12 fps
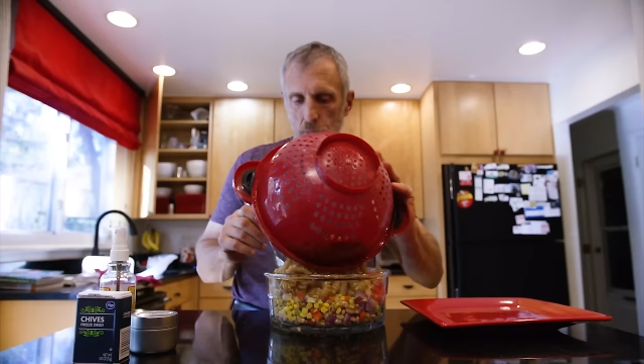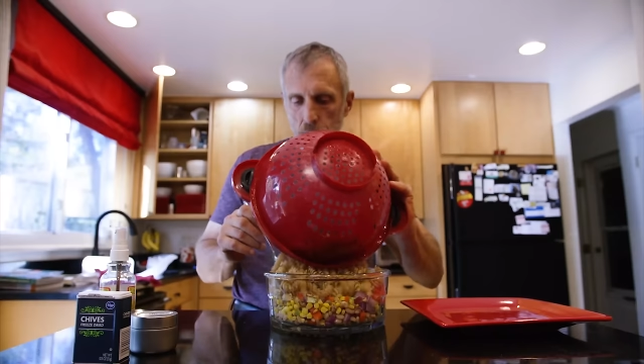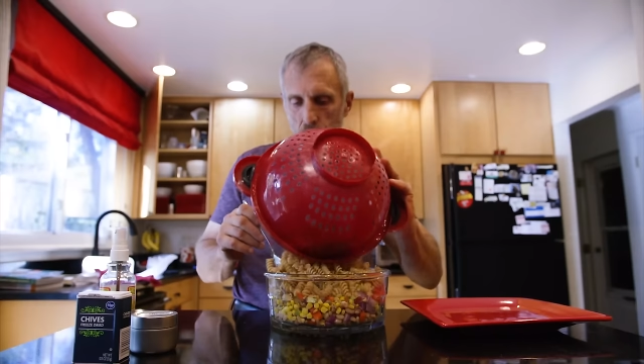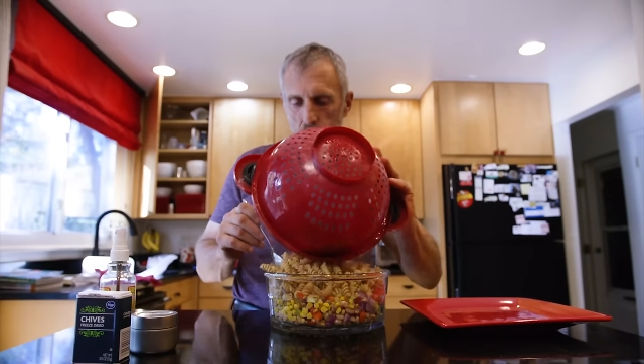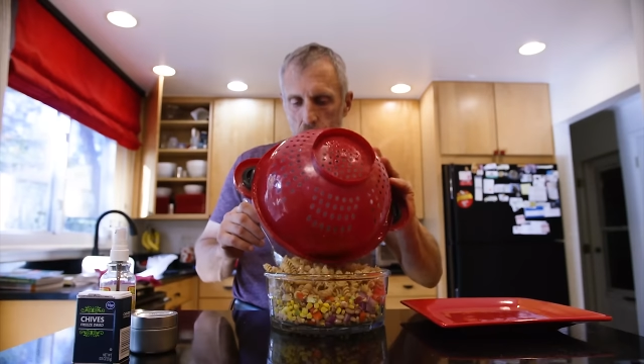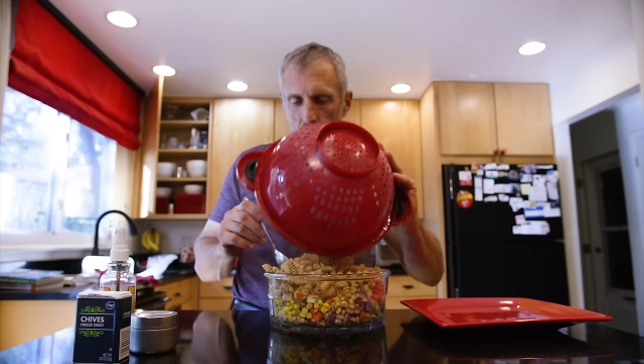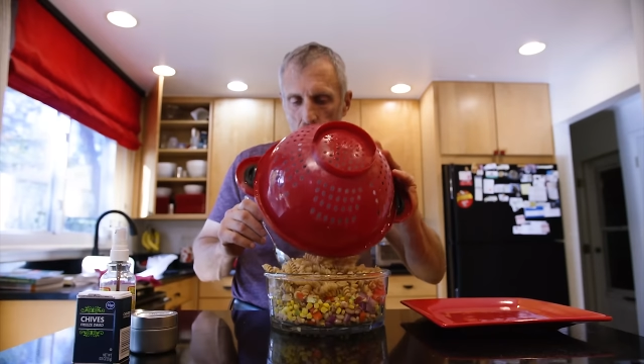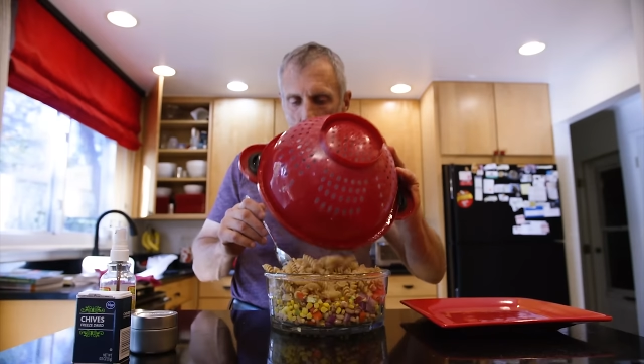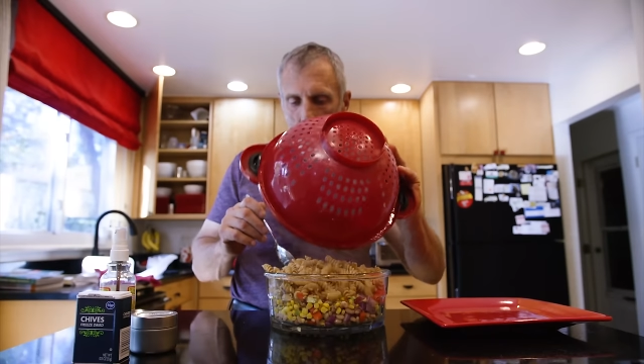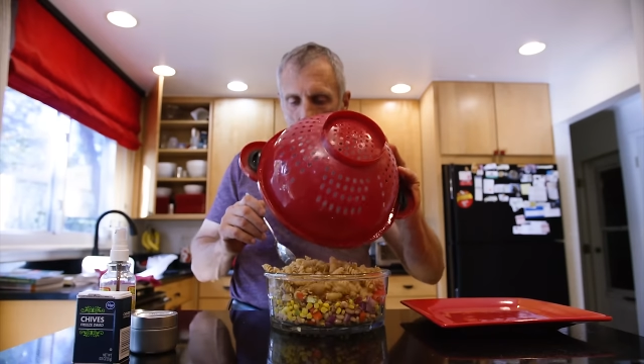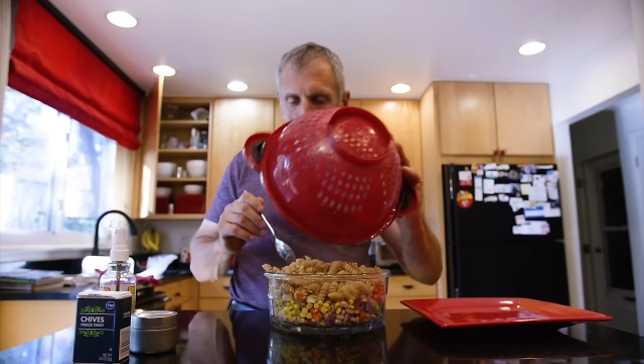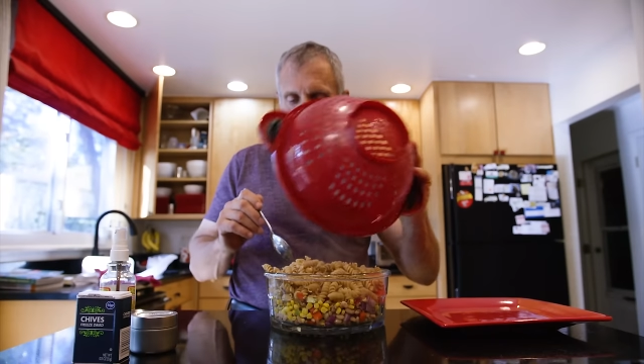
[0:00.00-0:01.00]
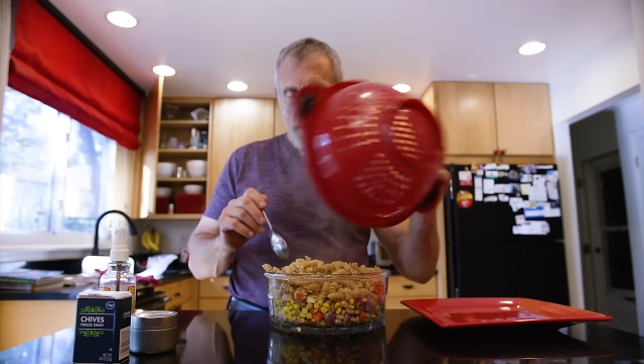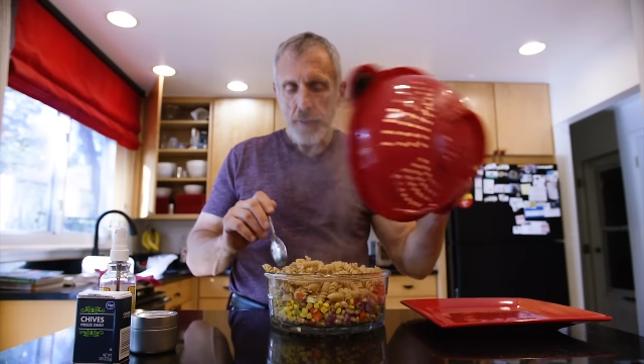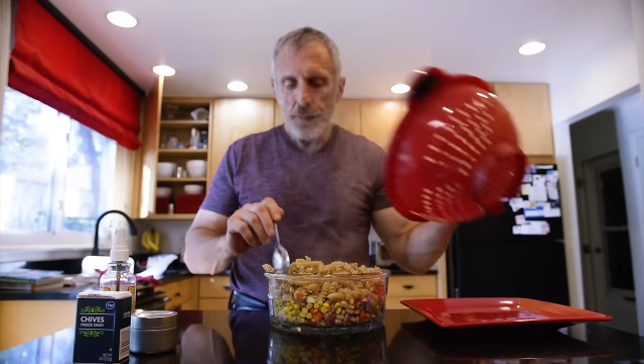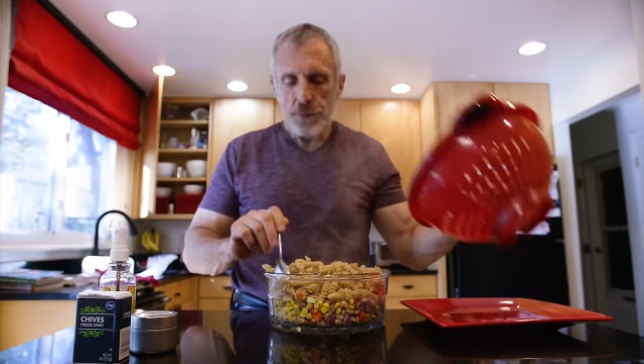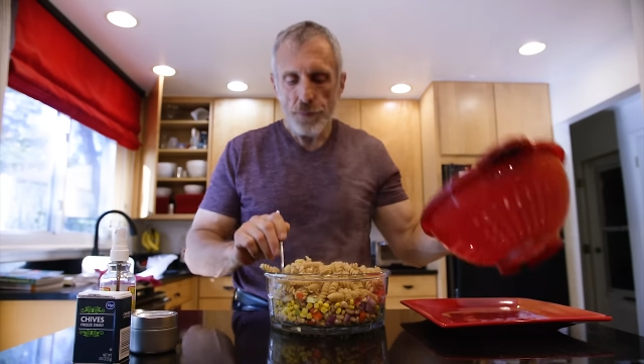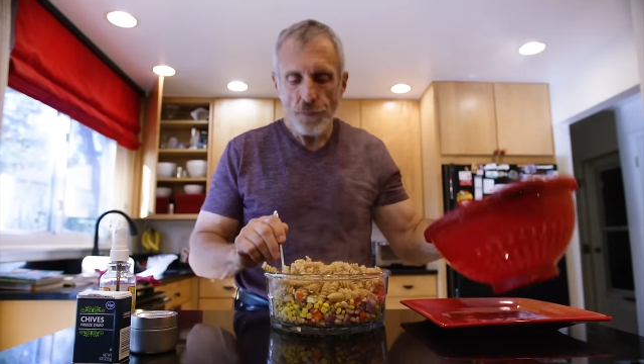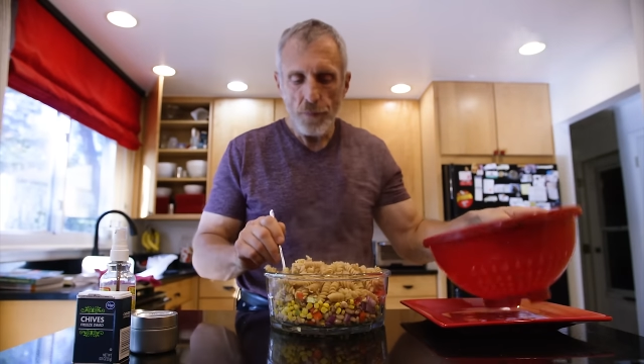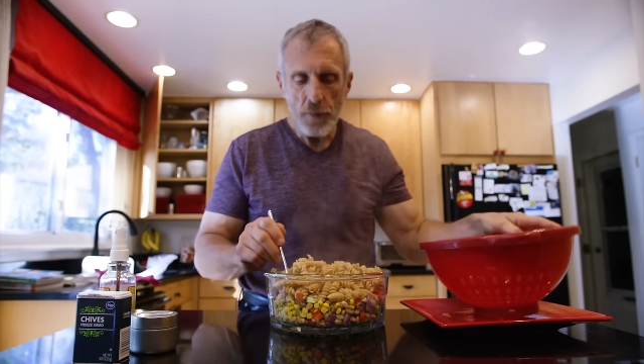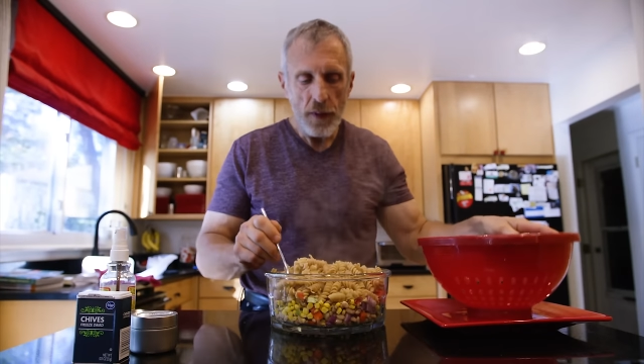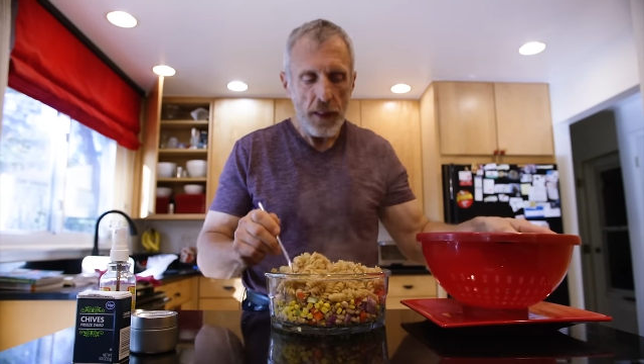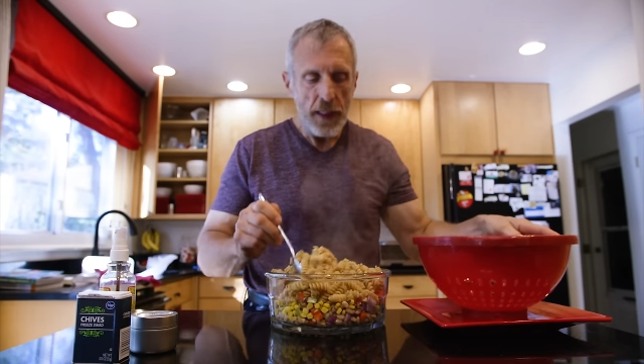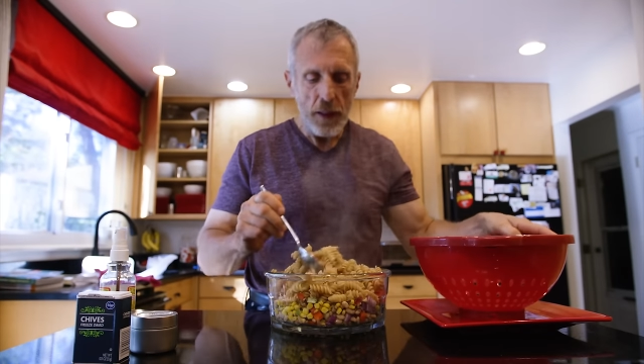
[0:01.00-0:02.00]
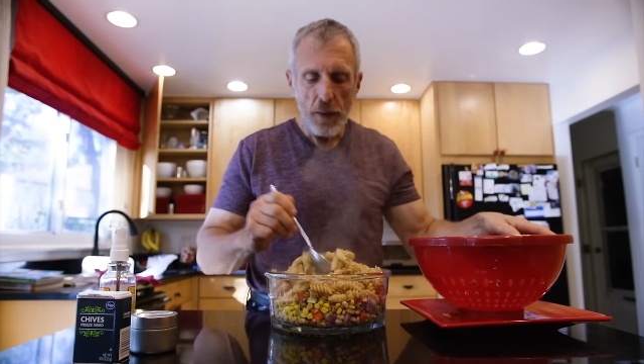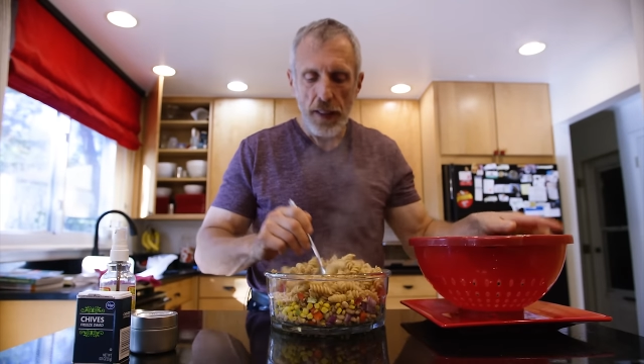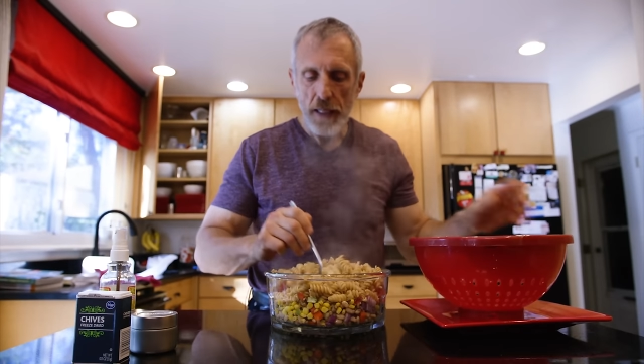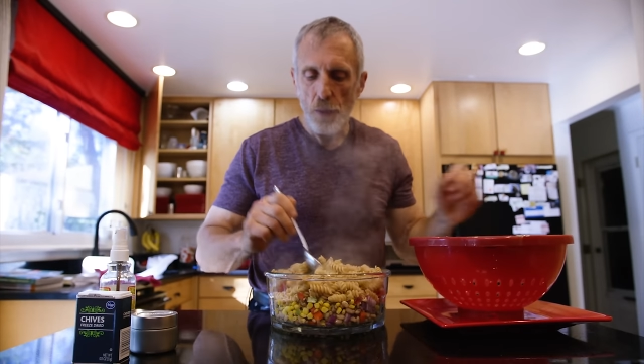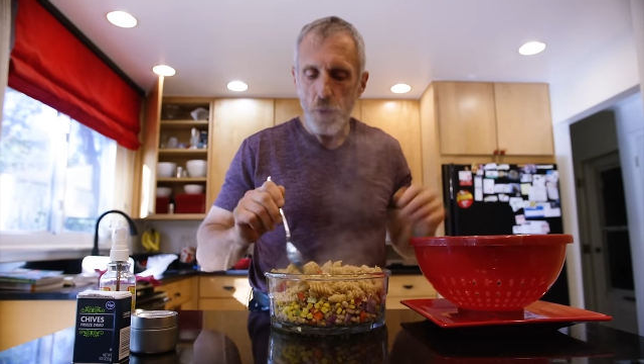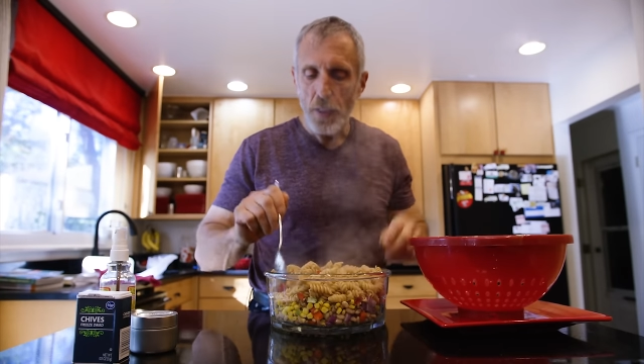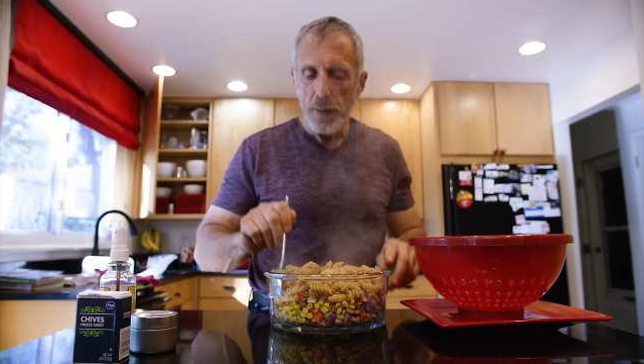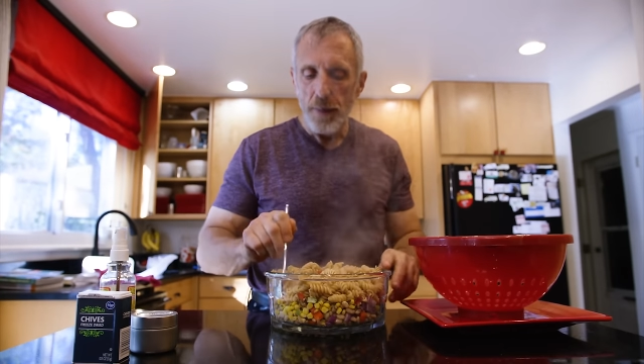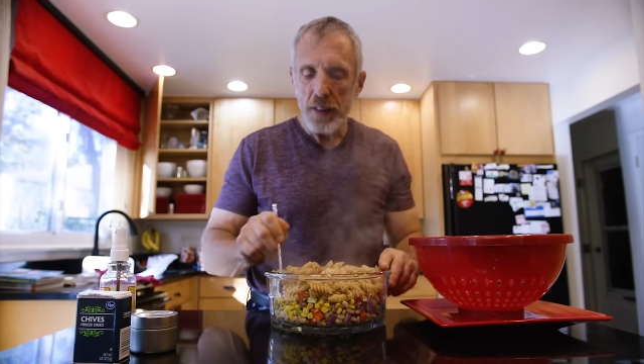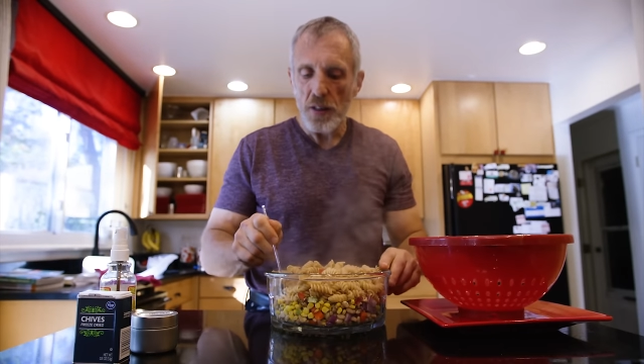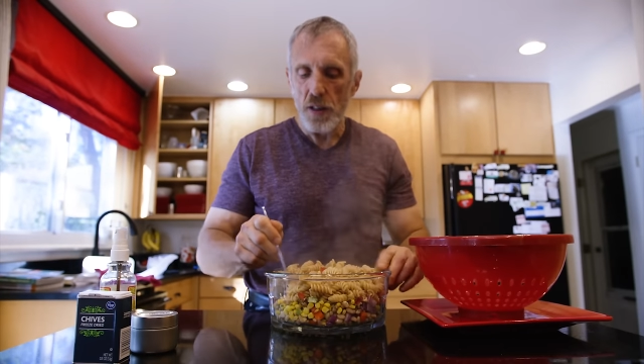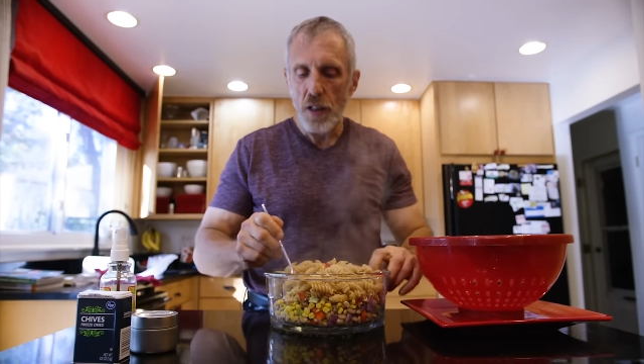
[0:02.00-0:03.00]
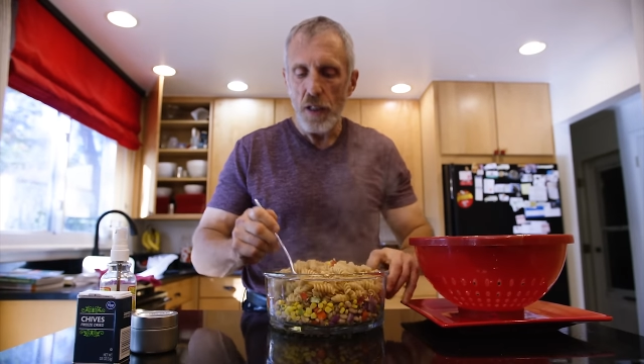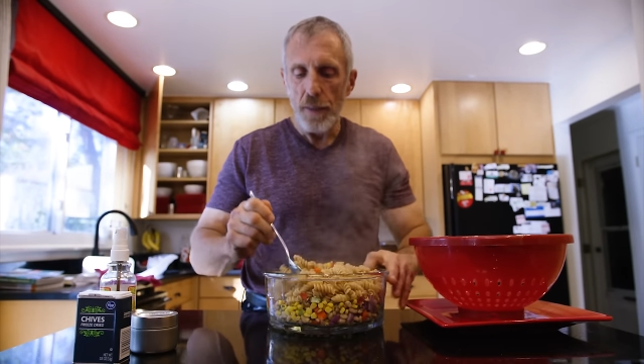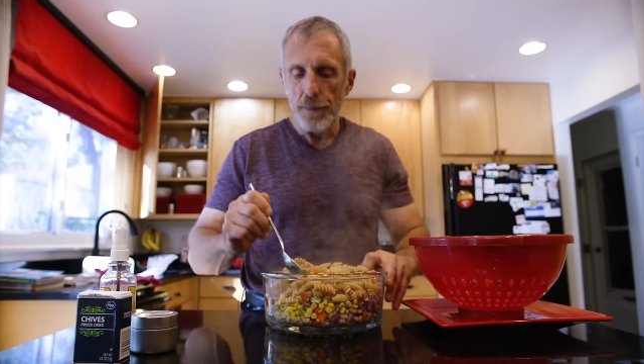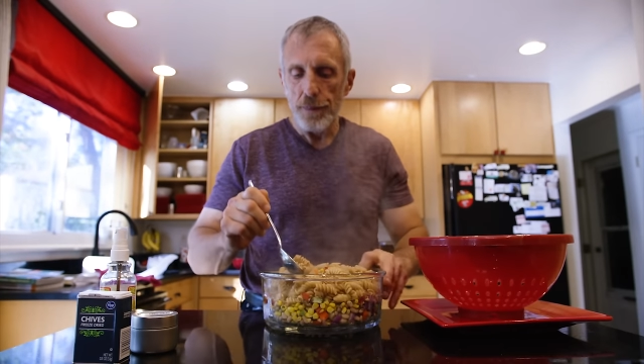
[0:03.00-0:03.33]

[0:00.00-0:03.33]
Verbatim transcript: Because, when you talk to people, they're like, oh, this is too tough, this is